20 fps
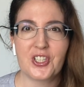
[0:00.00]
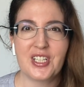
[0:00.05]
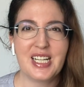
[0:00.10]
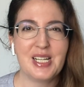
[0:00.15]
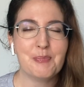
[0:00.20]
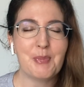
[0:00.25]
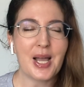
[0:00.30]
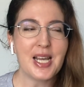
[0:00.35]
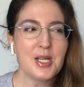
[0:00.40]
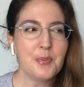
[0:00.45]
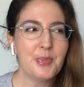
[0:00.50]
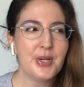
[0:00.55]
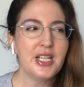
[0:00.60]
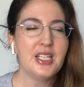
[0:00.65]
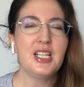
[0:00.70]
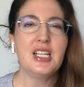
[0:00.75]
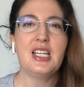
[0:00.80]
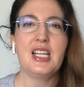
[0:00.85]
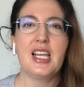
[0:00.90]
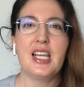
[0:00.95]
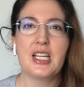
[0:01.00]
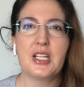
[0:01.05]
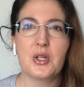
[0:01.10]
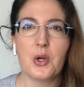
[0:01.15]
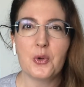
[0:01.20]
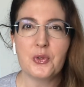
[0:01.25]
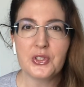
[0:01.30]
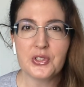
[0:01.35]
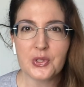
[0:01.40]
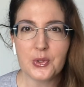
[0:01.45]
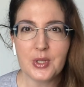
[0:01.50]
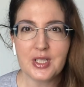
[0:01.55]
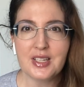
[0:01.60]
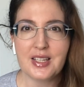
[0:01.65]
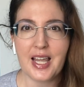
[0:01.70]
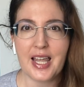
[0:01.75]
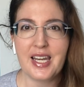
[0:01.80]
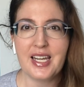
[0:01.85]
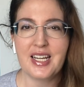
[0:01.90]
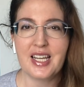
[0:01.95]
In my opinion, it goes toward
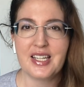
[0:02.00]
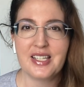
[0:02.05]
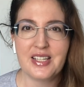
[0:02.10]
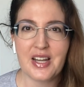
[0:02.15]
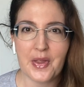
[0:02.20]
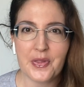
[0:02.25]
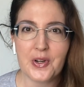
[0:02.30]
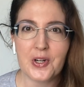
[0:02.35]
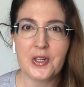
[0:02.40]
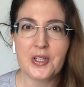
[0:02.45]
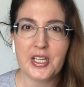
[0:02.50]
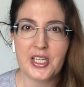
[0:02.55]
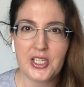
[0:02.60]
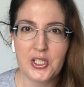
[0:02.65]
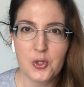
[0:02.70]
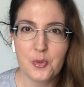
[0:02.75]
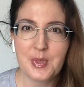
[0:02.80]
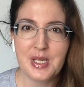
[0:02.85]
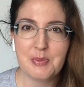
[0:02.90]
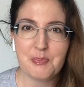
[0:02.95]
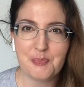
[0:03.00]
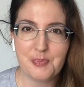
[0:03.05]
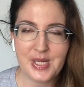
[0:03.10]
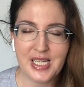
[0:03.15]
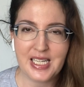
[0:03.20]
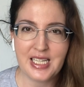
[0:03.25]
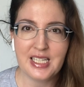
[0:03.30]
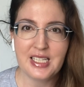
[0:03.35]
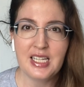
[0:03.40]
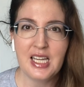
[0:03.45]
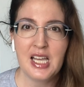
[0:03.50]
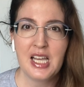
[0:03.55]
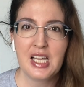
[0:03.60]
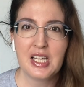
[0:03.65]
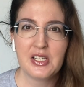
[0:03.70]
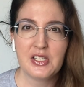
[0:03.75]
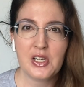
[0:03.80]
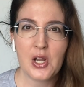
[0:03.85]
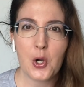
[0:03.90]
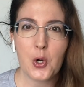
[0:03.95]
letting another human being
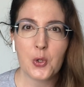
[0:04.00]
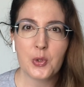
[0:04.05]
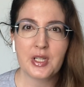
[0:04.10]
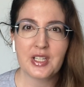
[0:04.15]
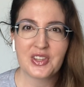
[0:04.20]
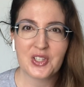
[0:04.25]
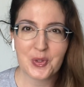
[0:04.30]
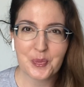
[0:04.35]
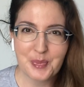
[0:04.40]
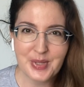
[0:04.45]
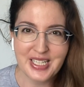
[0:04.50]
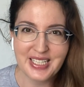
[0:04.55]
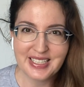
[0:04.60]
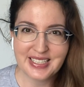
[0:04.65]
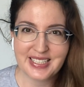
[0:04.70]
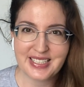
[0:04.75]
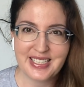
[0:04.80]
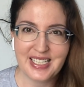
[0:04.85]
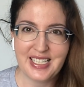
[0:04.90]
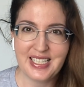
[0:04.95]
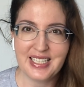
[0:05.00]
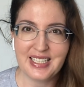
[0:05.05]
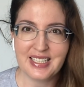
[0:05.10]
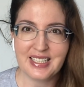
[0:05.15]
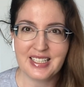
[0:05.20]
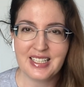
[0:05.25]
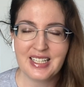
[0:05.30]
know that they're being seen.